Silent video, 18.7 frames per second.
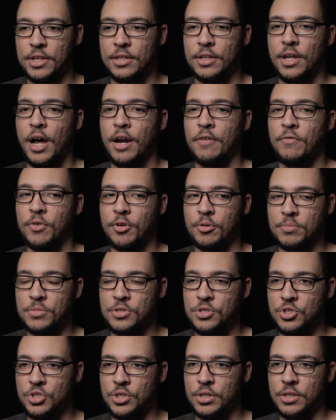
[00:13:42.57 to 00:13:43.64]
a lot of
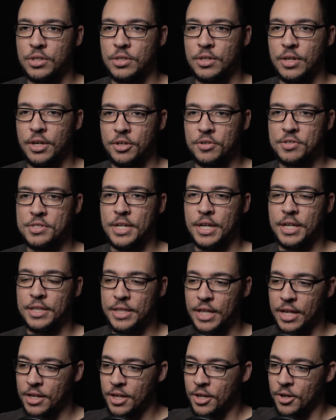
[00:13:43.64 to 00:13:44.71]
films should understand,
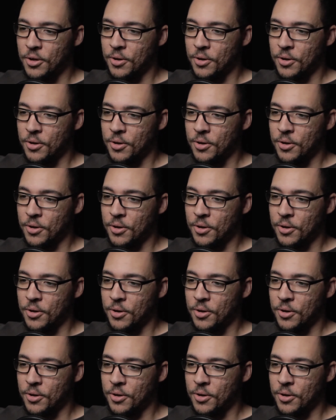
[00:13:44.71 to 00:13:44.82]
that